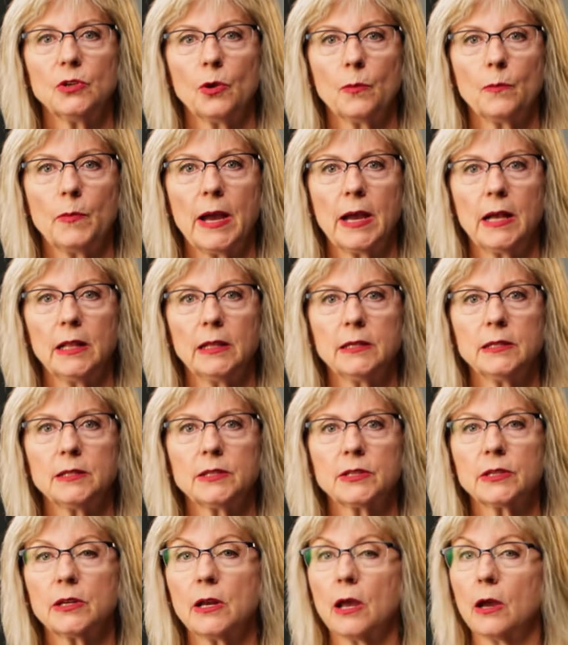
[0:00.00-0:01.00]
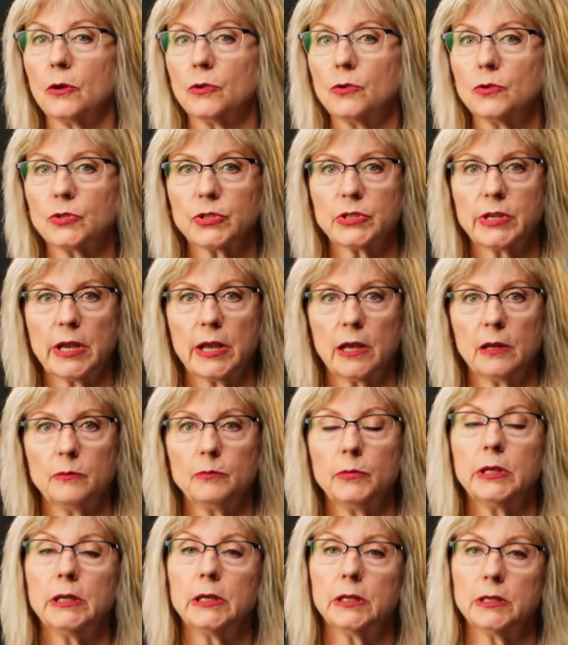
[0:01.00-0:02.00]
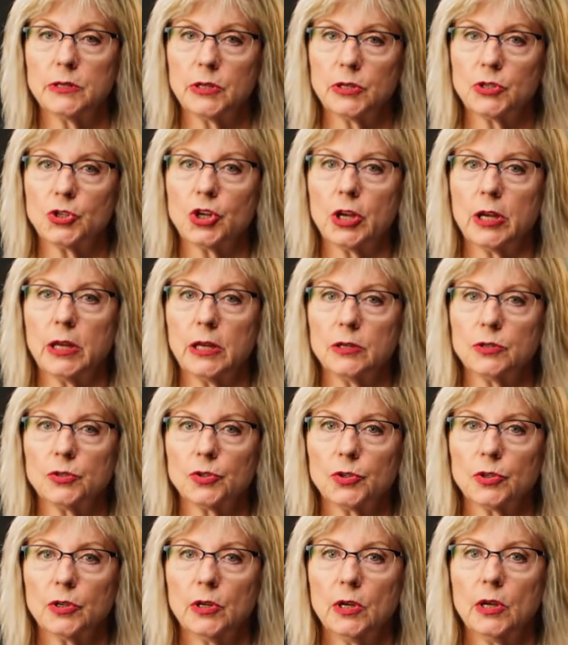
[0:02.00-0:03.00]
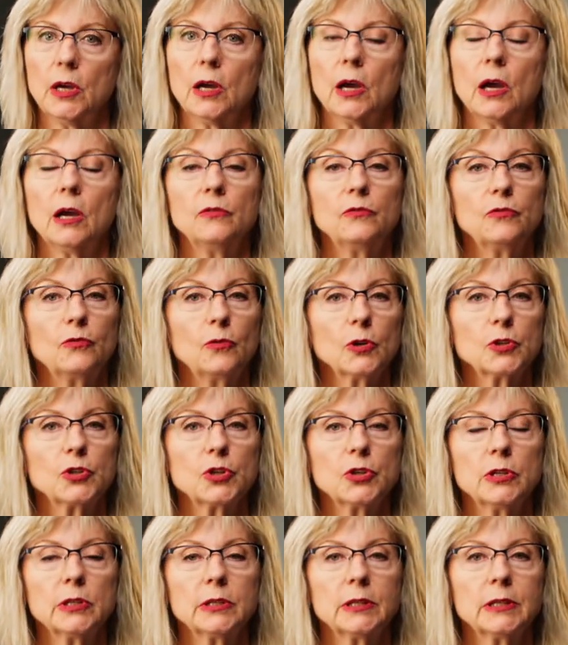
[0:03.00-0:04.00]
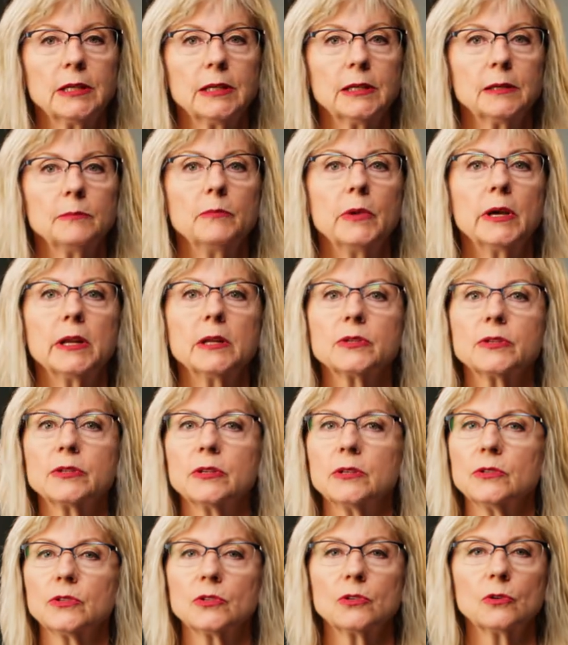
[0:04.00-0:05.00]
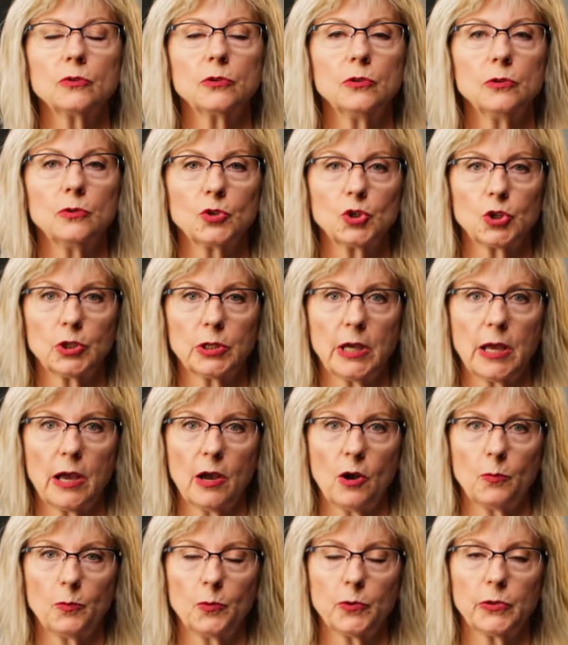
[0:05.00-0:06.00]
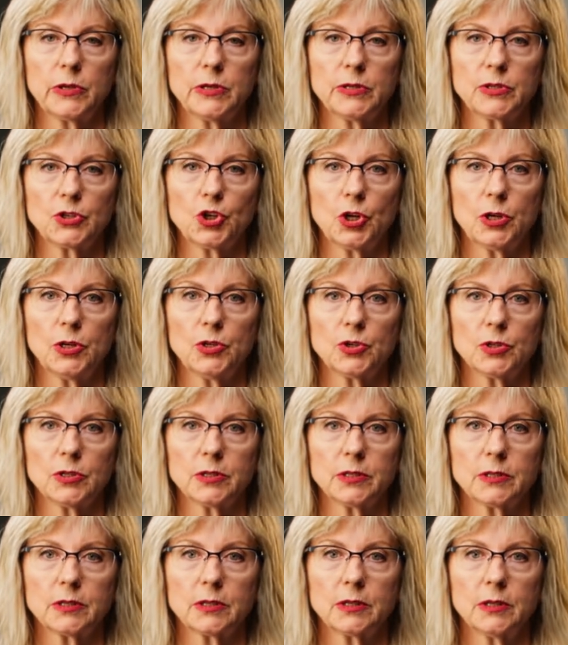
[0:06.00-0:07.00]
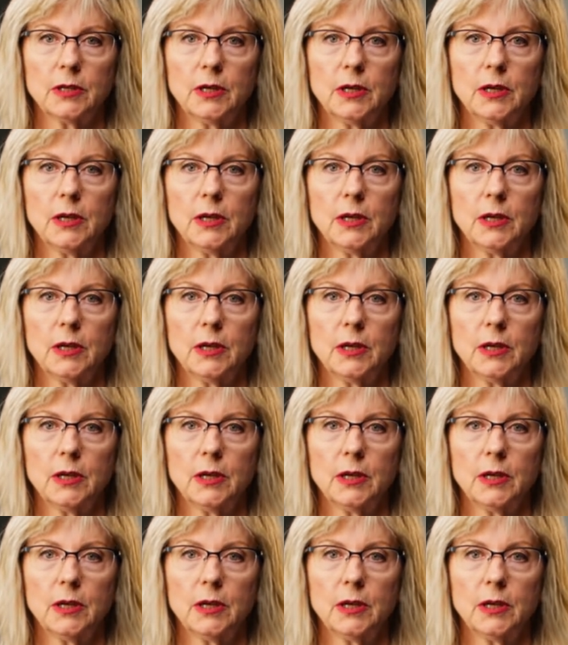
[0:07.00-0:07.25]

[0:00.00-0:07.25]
your balance and how you stand begin to change. Unfortunately, medicines don't usually help with these changes.